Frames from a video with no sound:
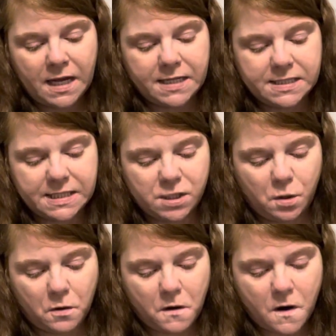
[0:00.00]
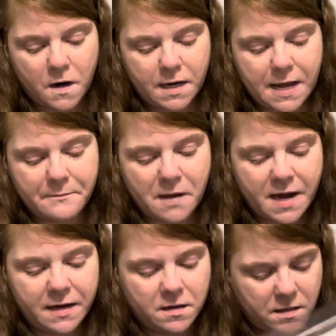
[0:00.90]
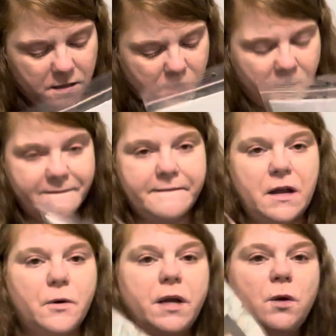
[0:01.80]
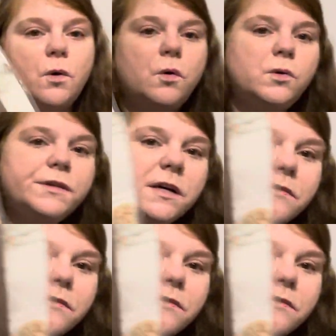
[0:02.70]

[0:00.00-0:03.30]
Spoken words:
It says, your heart and my heart are very old